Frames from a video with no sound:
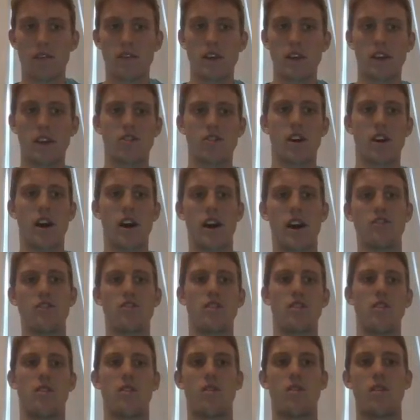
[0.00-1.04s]

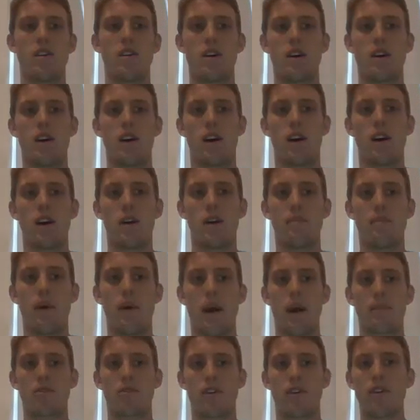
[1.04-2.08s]

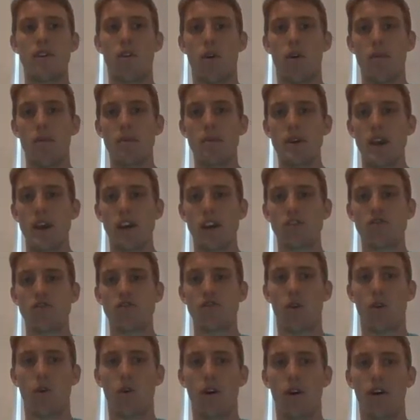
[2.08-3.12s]
tetrahydrobiopterin, or
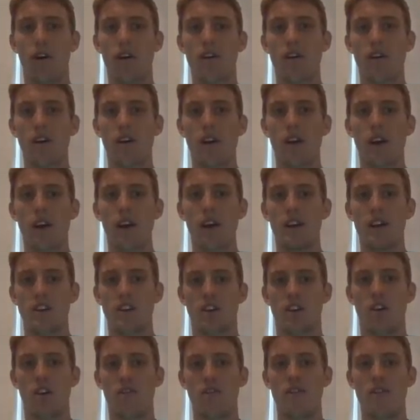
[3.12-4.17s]
BH4, is a
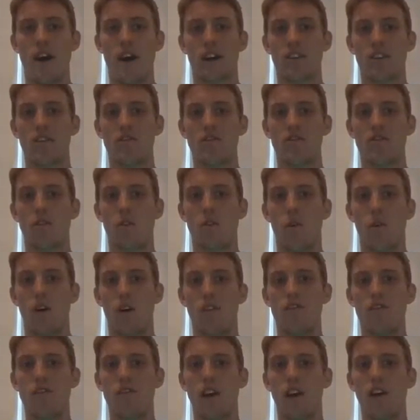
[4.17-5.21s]
cofactor
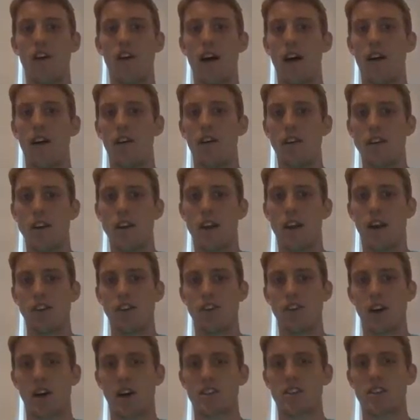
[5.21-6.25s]
for phenylalanine
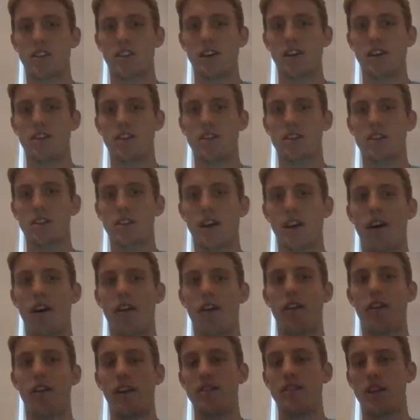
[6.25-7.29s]
hydroxylase and
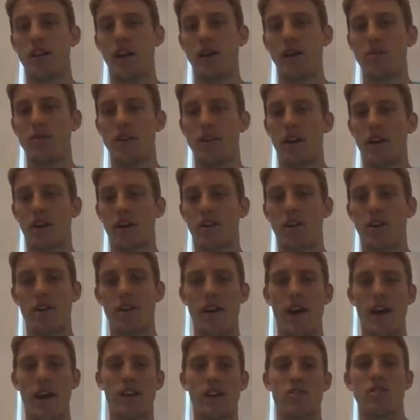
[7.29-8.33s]
other enzymes that occur
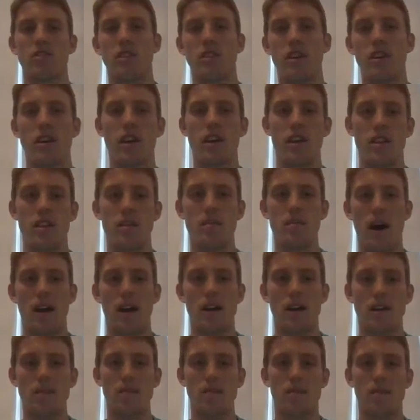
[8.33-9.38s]
naturally in the
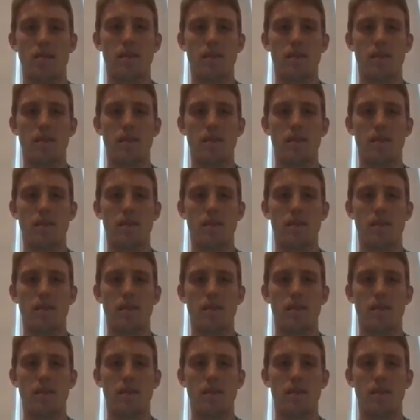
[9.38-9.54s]
body.